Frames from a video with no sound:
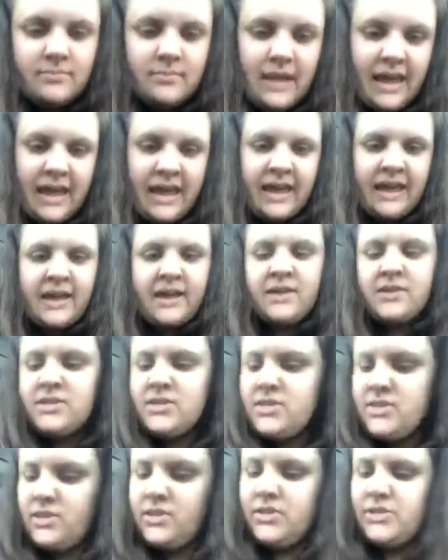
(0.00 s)
and
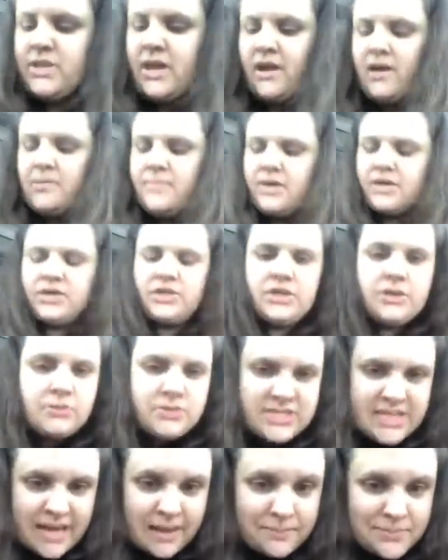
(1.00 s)
some
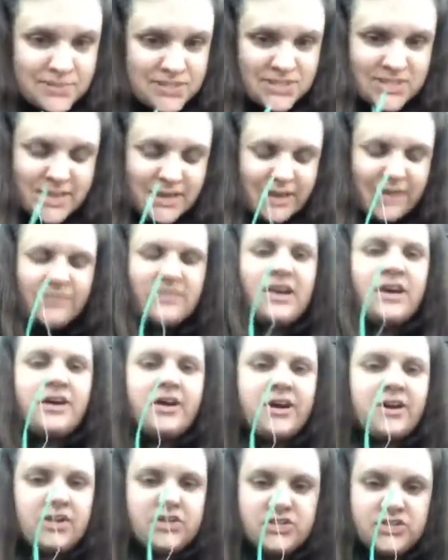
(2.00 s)
Q-tips that are
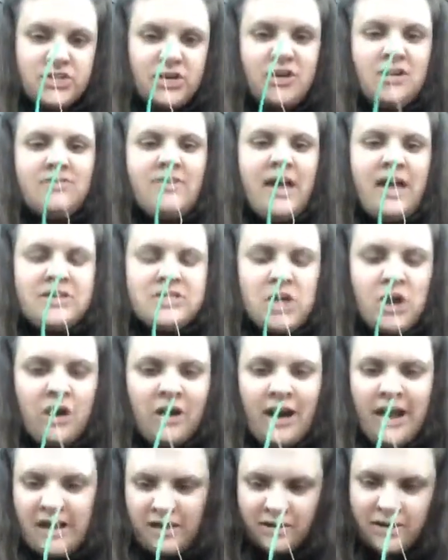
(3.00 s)
going to serve as
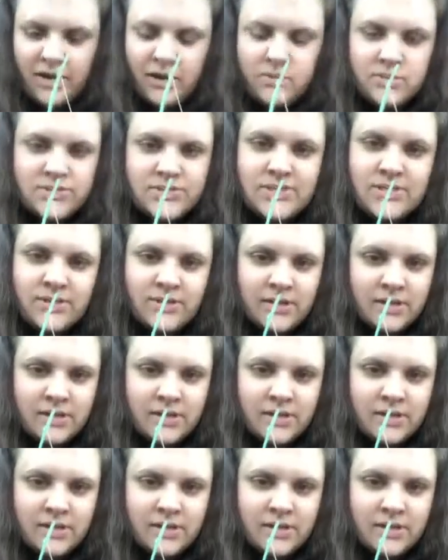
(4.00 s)
our arrows.